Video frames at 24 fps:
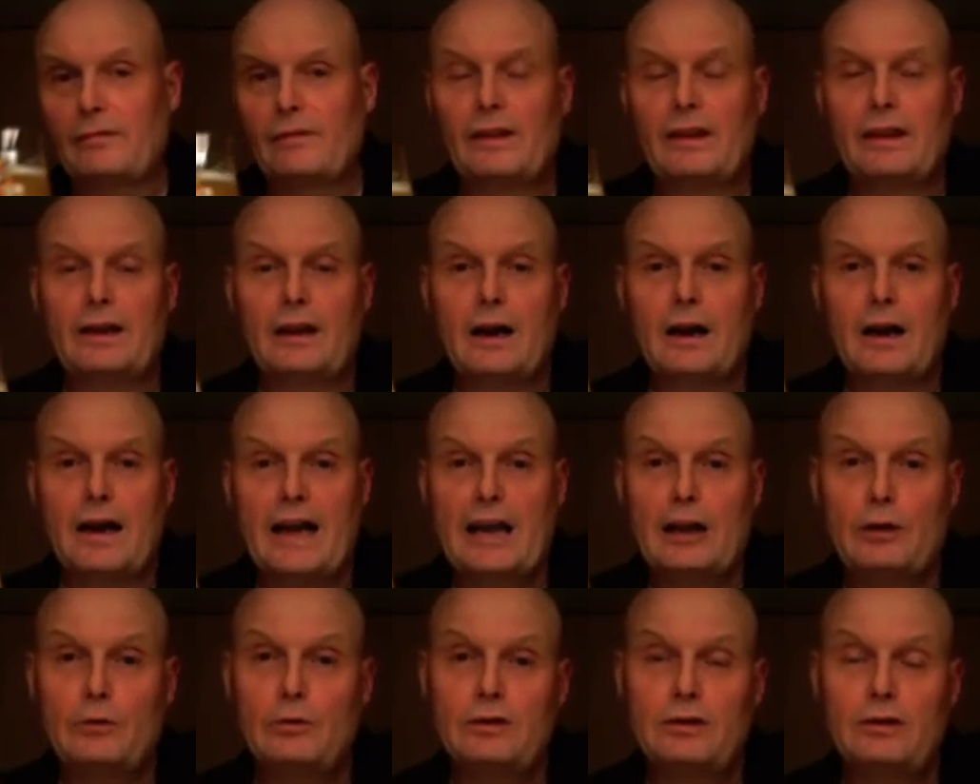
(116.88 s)
They are
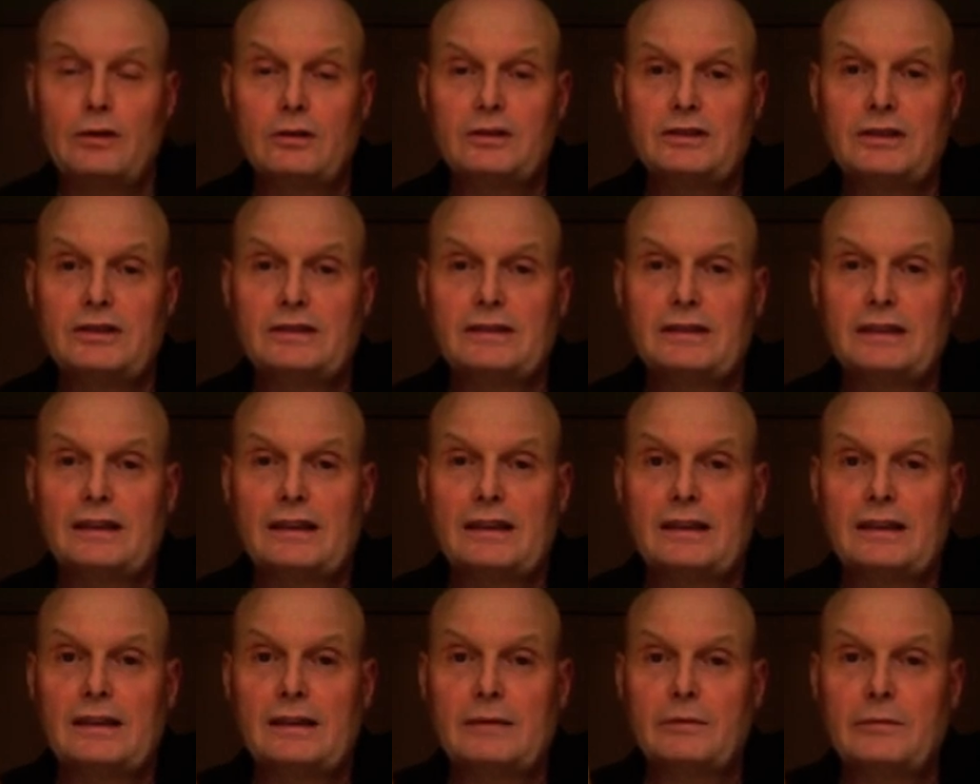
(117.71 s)
Equinaut,
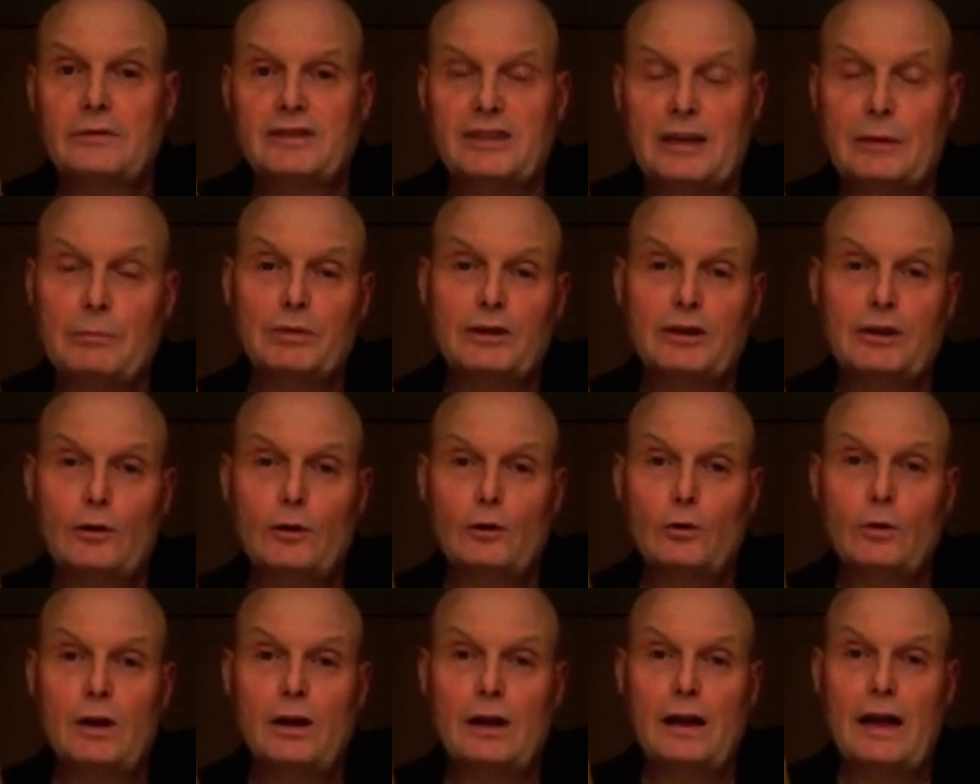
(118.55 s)

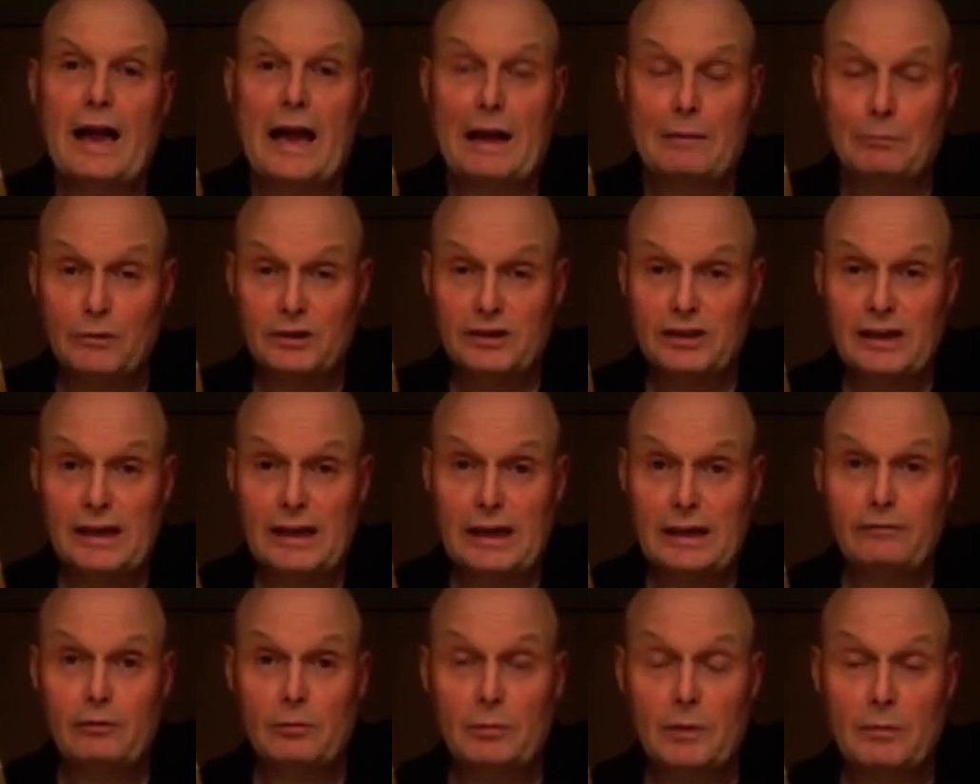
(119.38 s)
Simcoe and
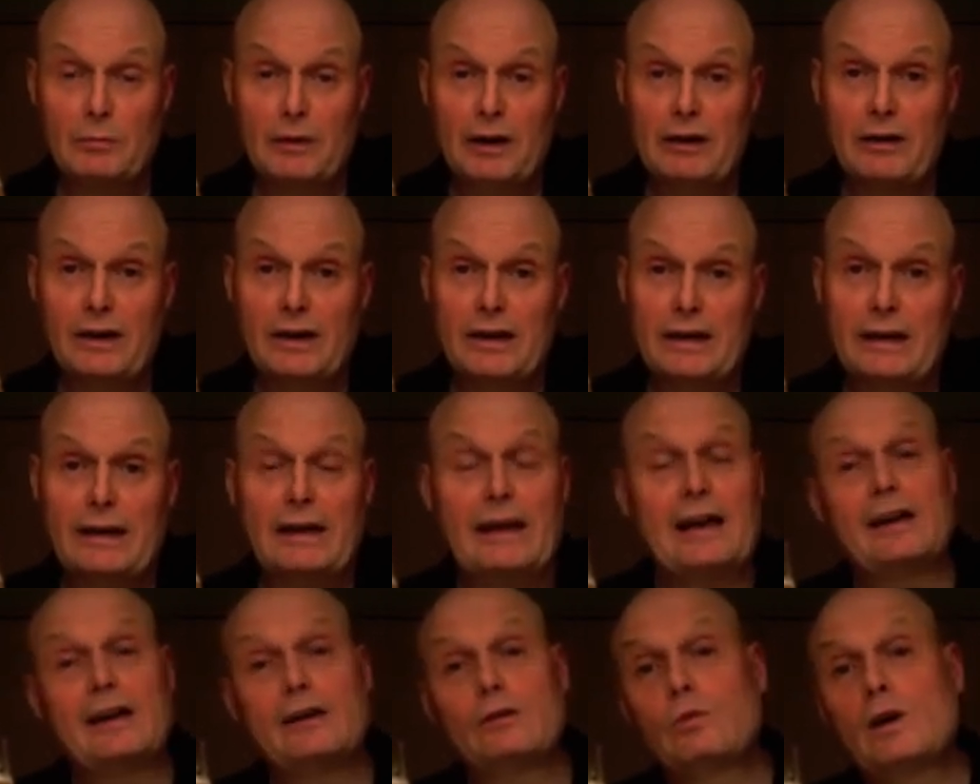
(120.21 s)
Mosaic from America,
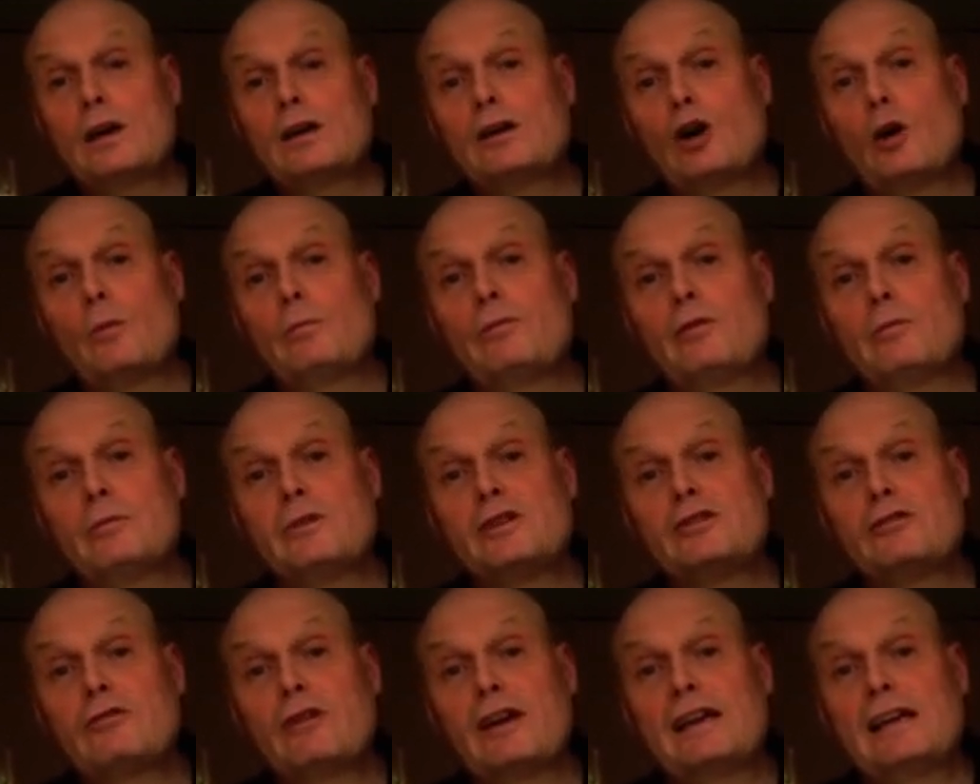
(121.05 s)
and 1 hop from
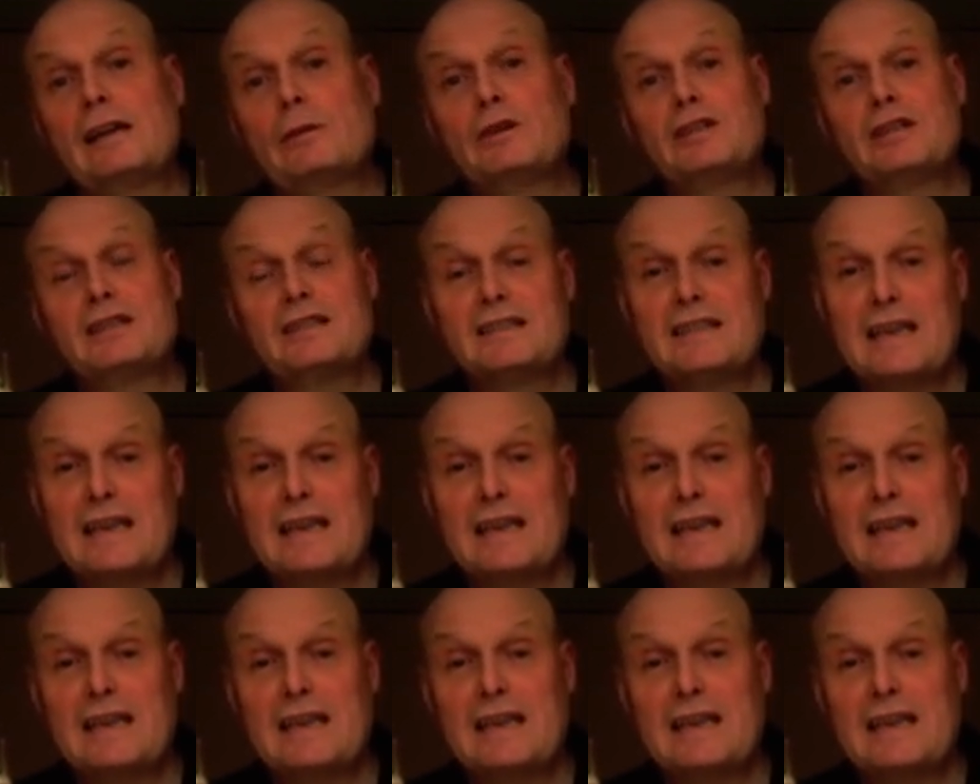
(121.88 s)
Australia, which is